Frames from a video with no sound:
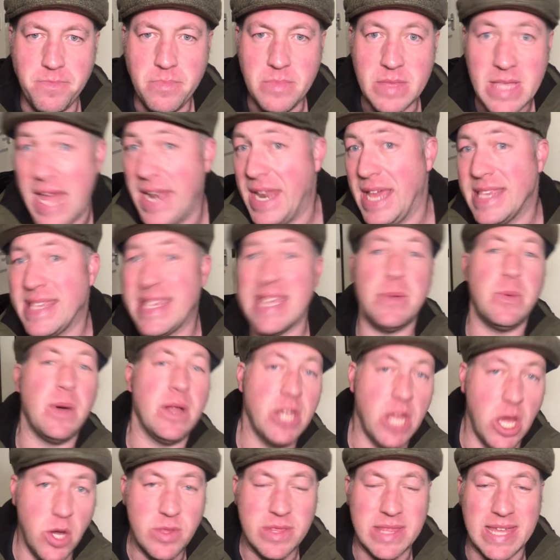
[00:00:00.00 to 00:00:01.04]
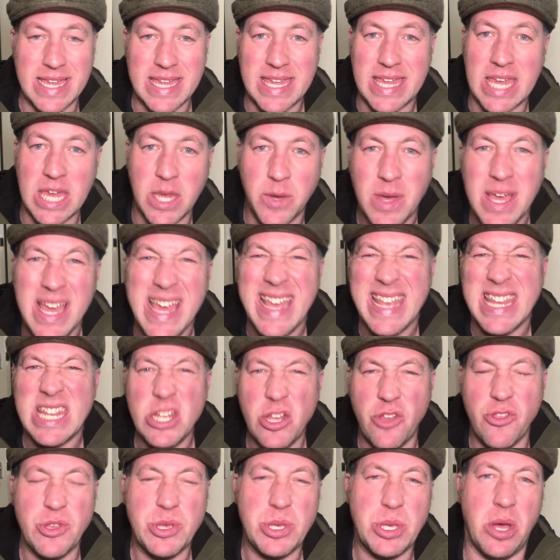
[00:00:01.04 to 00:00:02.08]
And I said, well, no, thank you. It's
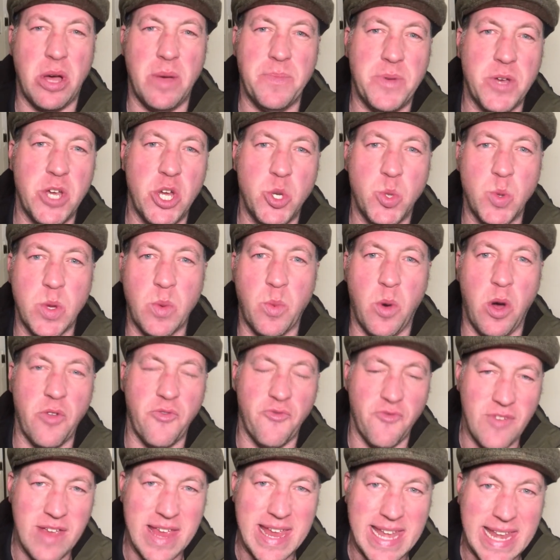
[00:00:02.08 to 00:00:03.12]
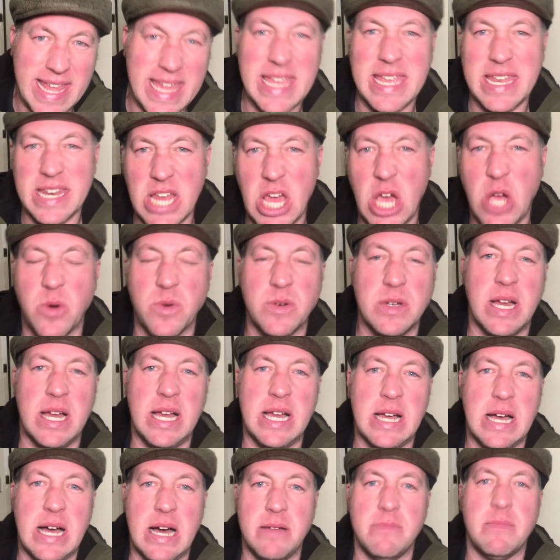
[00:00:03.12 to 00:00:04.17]
not the sort of bird we want, really. You know,
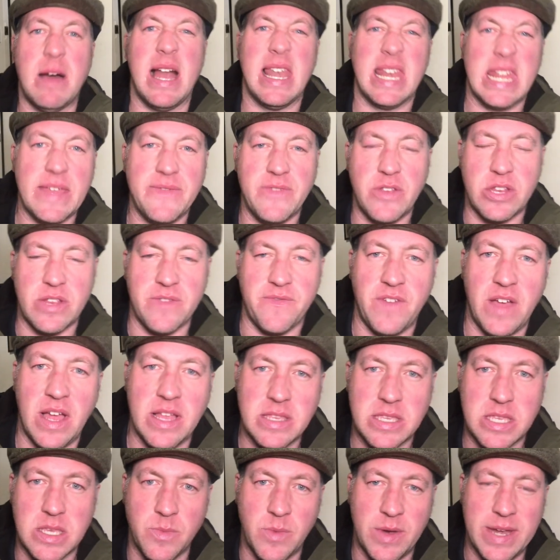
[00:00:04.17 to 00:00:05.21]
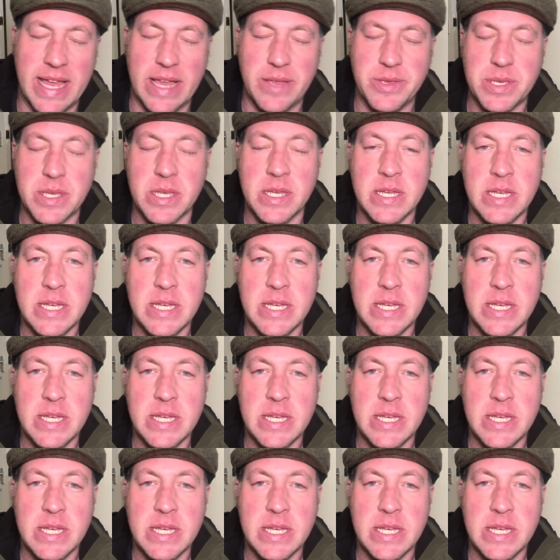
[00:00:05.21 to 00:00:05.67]
I'll leave you to find someone else.